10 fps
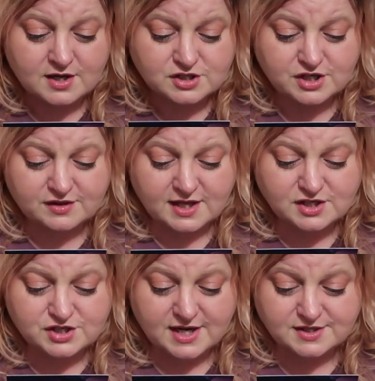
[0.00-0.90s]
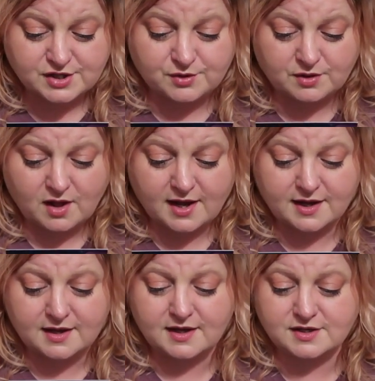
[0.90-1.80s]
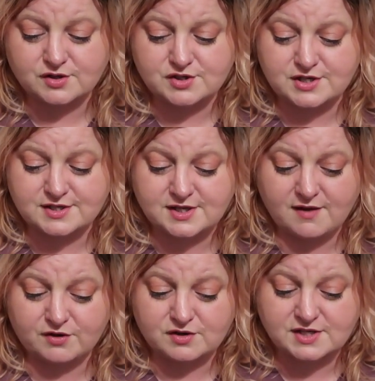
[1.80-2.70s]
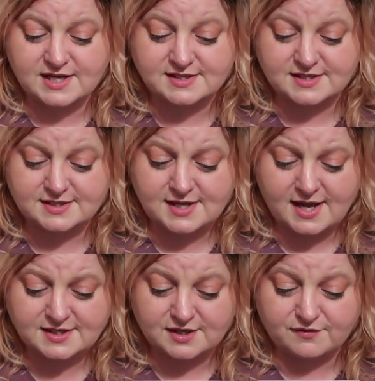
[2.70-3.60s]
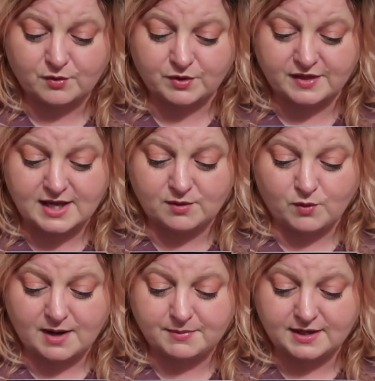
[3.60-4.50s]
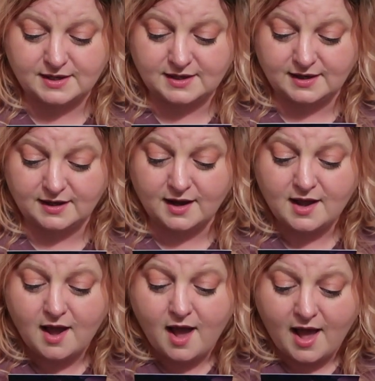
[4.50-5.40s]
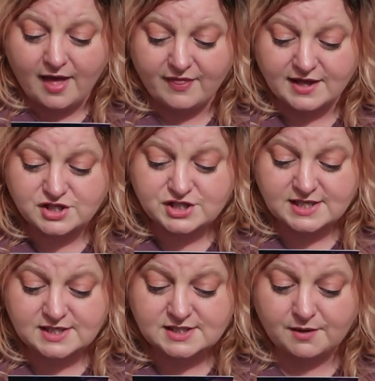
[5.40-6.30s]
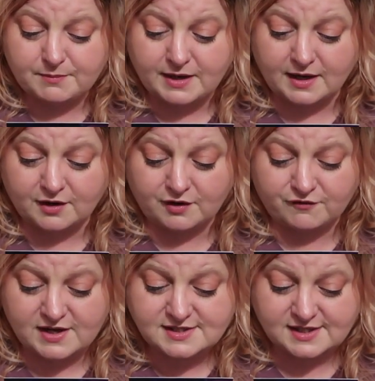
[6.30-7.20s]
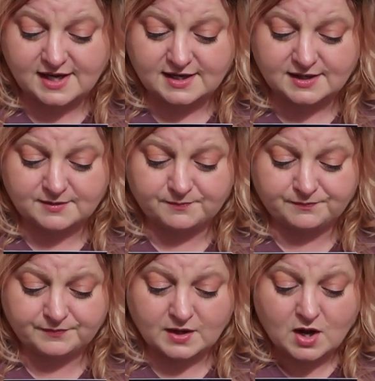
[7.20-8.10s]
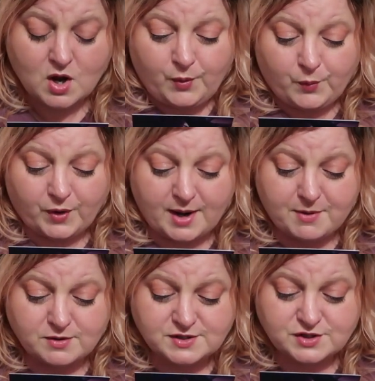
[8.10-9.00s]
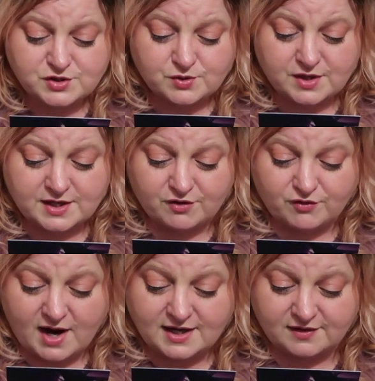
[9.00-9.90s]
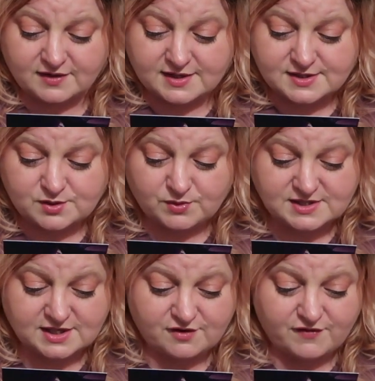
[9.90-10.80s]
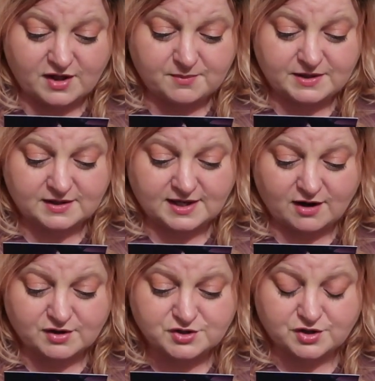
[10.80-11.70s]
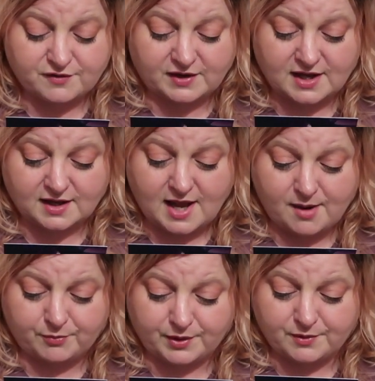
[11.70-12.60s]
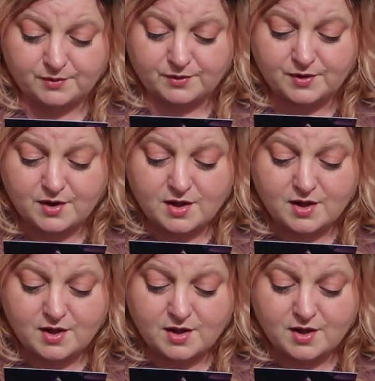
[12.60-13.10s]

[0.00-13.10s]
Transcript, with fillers: She thinks she has a new client until she discovers he's a detective with the N Y P D and that she's being investigated. What I most enjoyed in writing this was in developing the character of Kit Capriol.